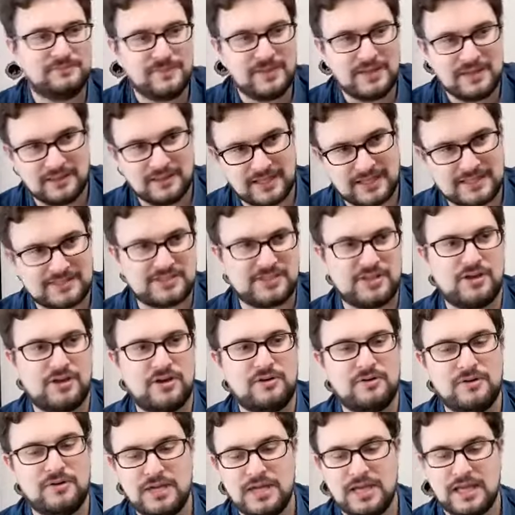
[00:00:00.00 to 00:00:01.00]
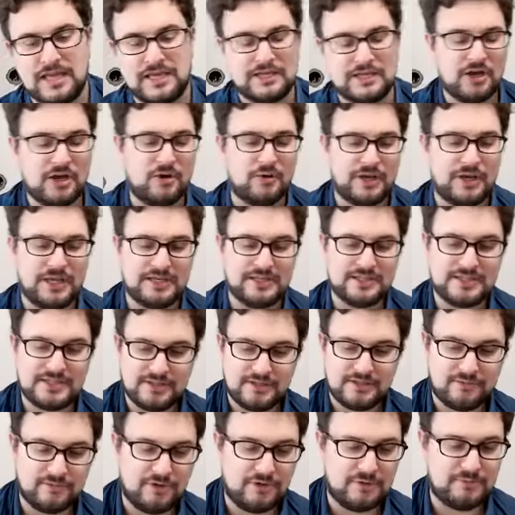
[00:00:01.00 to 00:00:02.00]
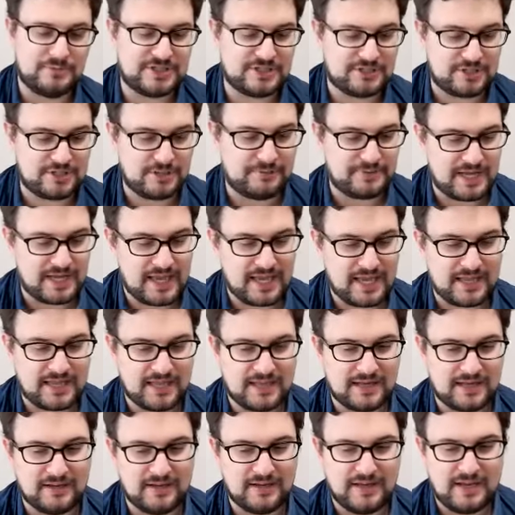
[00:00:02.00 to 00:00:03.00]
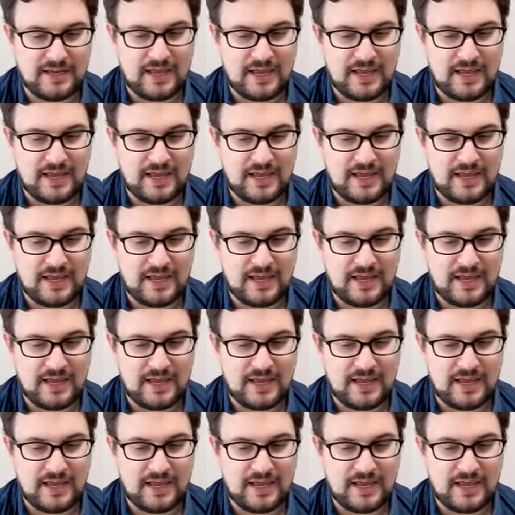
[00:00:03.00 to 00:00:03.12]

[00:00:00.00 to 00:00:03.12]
Let's go. And you go into the room, you strip naked,